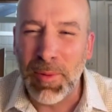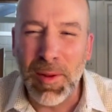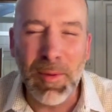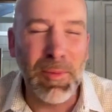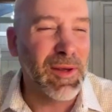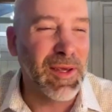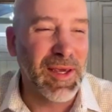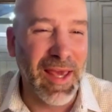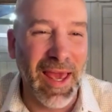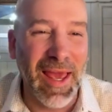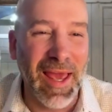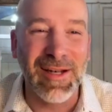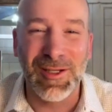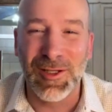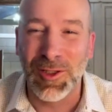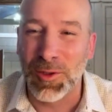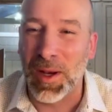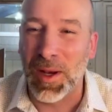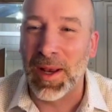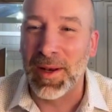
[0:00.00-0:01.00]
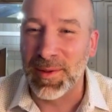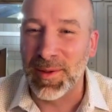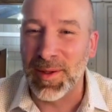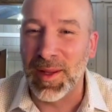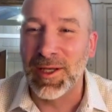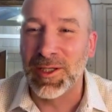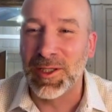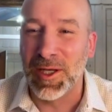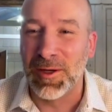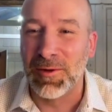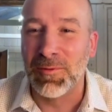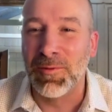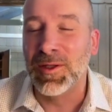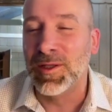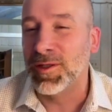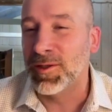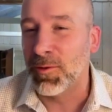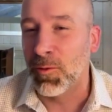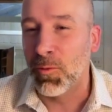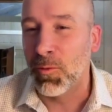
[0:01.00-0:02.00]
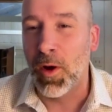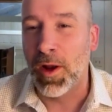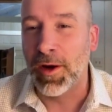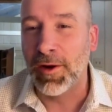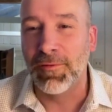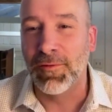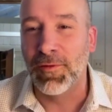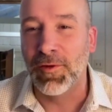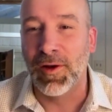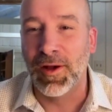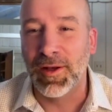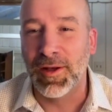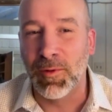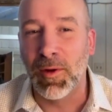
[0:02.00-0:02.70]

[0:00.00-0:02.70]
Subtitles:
People get translation, which is it's